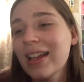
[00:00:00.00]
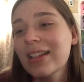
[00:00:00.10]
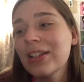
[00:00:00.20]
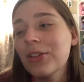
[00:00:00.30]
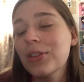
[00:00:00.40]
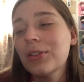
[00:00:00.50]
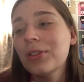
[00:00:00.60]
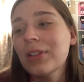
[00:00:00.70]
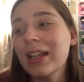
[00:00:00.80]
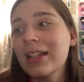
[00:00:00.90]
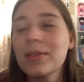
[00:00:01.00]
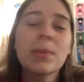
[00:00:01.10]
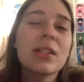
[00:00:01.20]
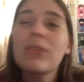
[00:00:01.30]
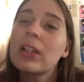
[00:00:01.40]
you know, though, like,
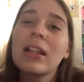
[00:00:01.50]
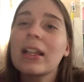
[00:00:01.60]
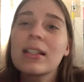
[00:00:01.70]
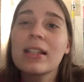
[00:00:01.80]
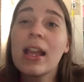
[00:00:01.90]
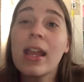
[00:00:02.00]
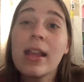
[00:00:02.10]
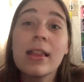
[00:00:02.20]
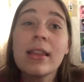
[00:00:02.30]
specifically, like, say,